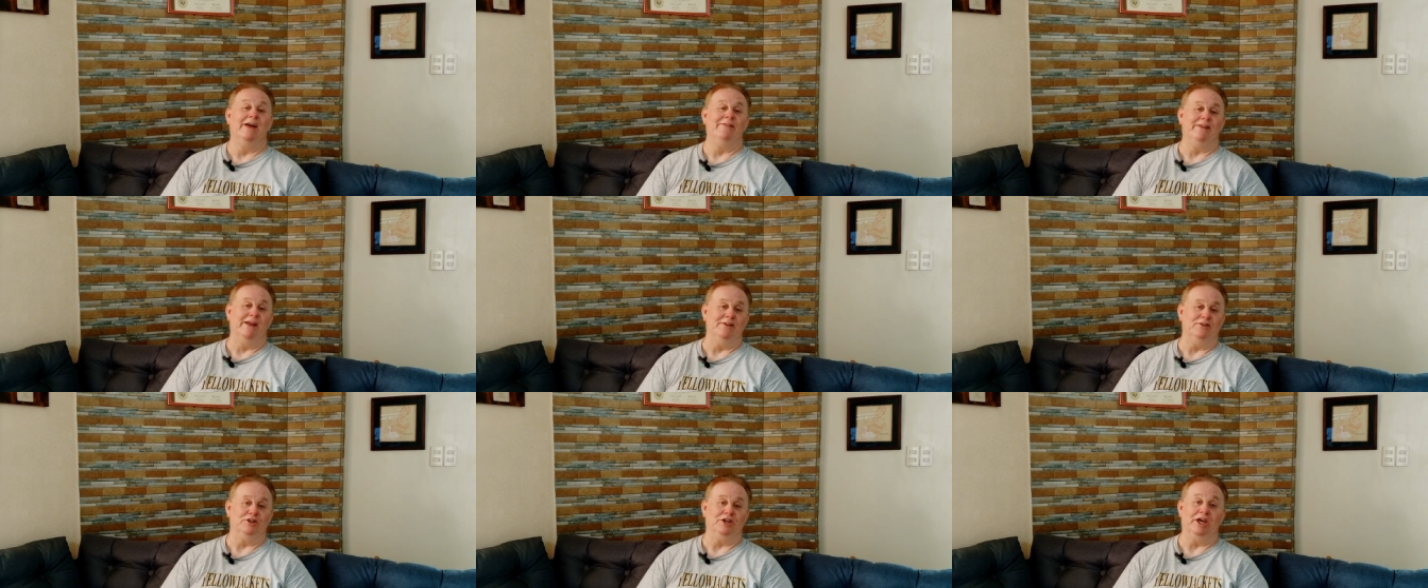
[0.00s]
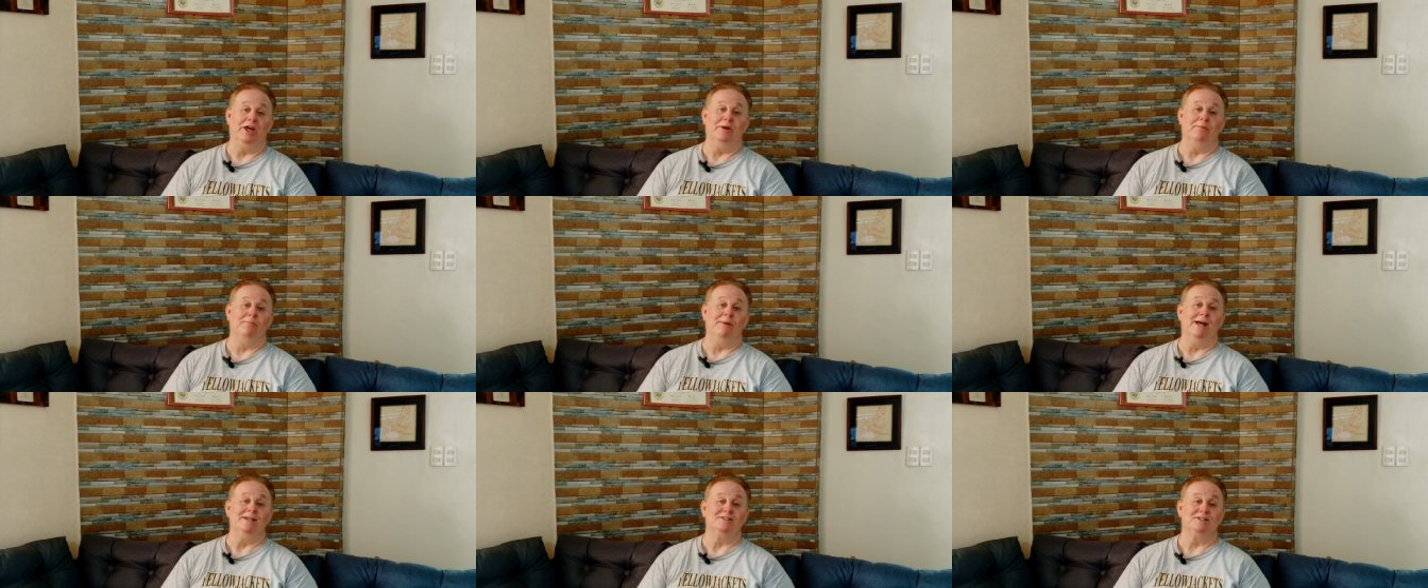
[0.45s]
And then you
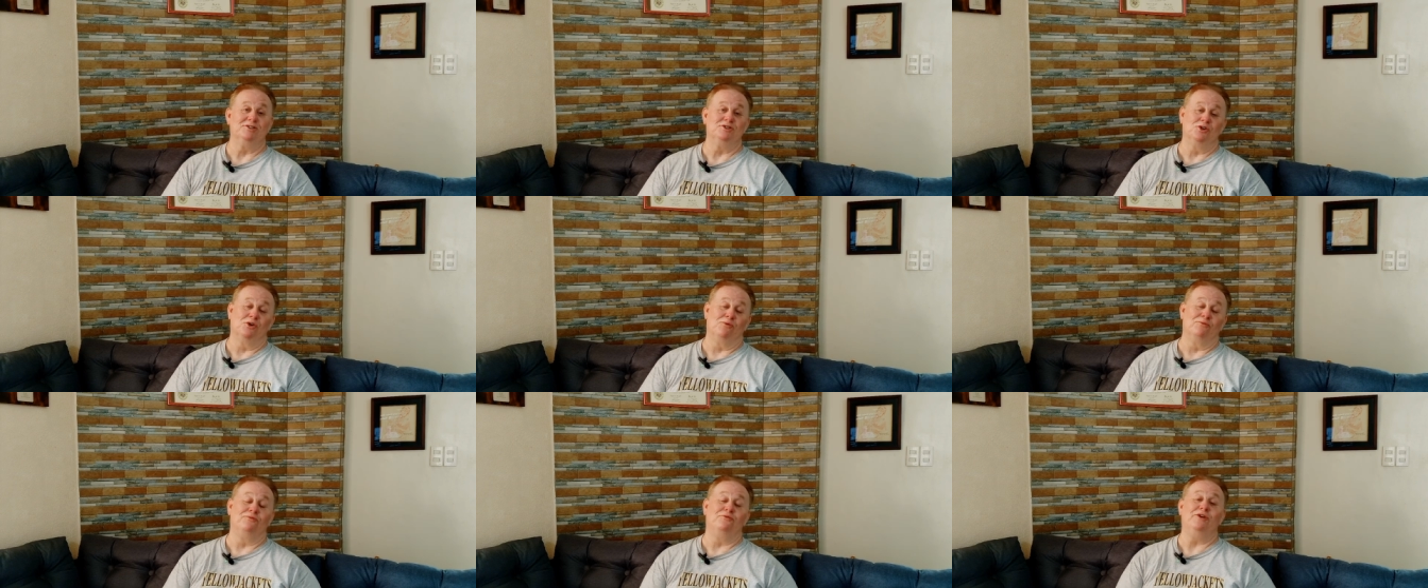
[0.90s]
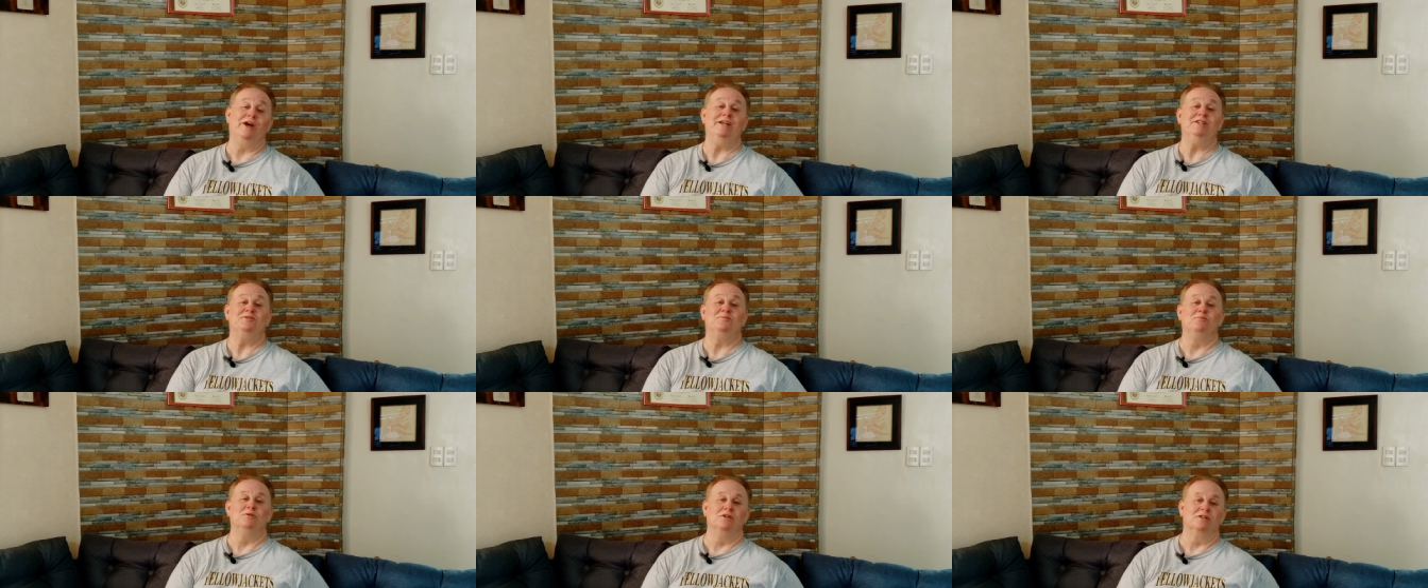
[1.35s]
get a message on
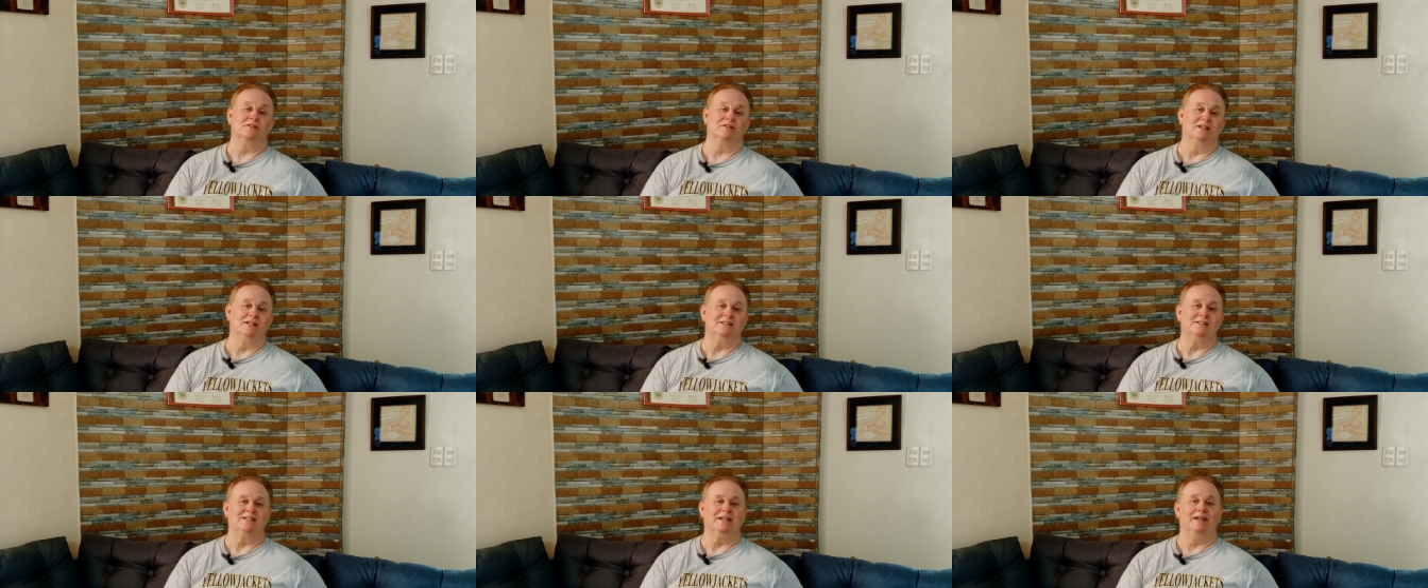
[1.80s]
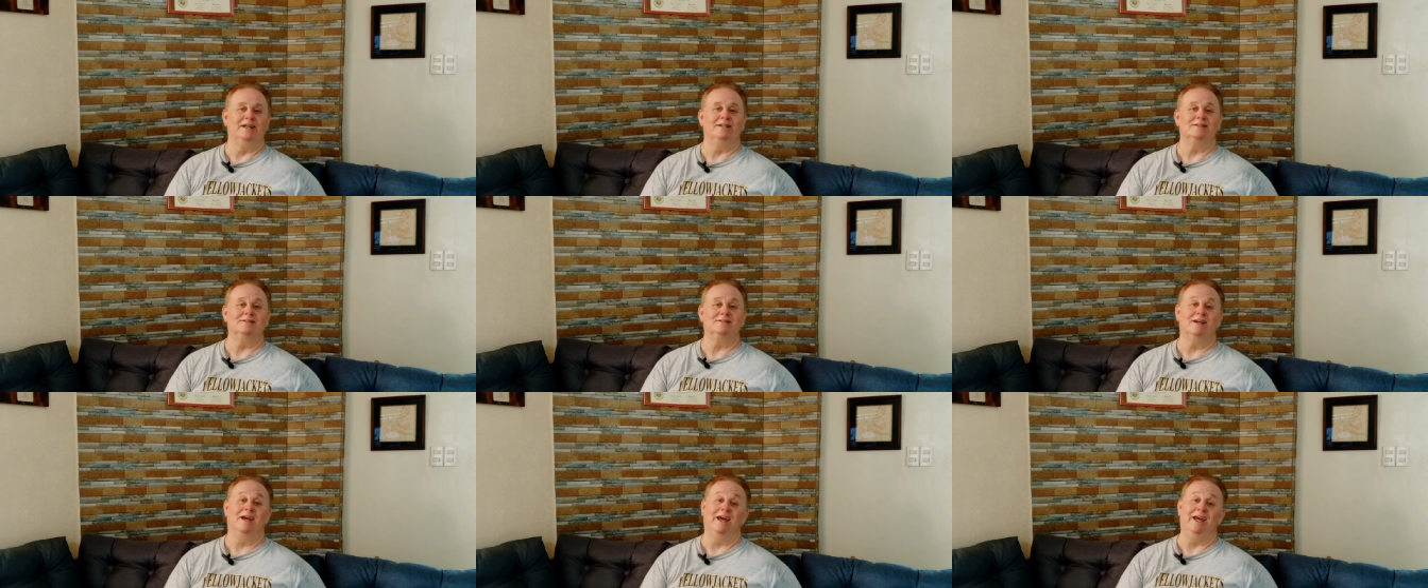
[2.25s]
Facebook that
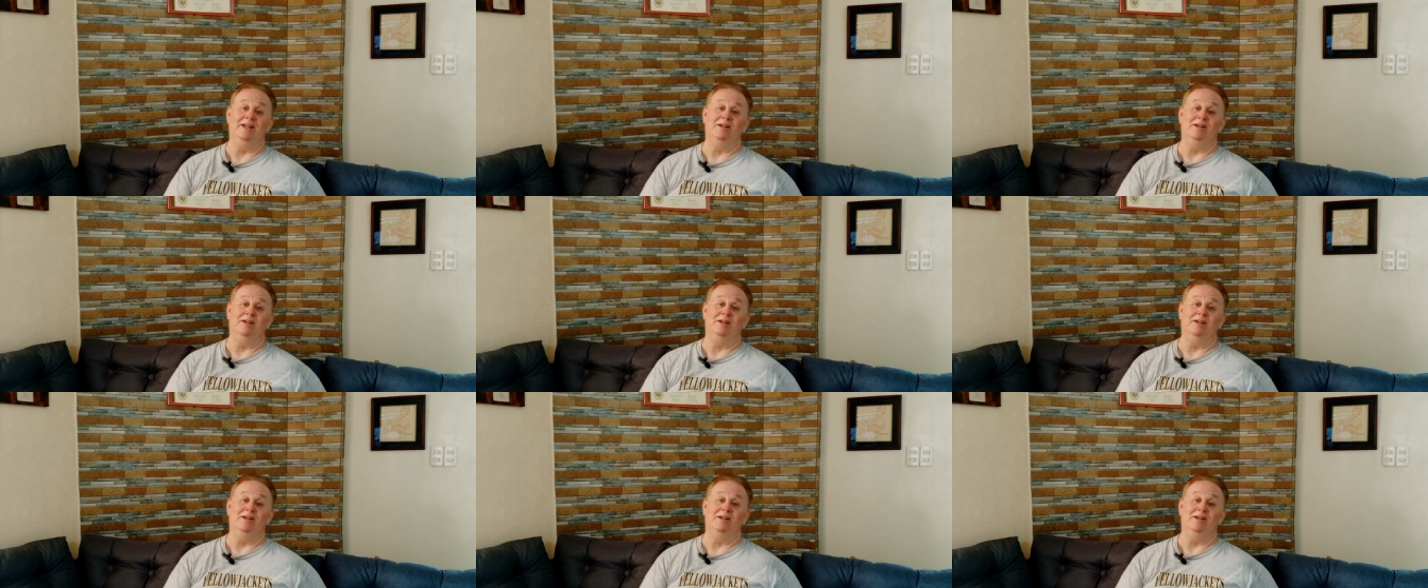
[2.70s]
says,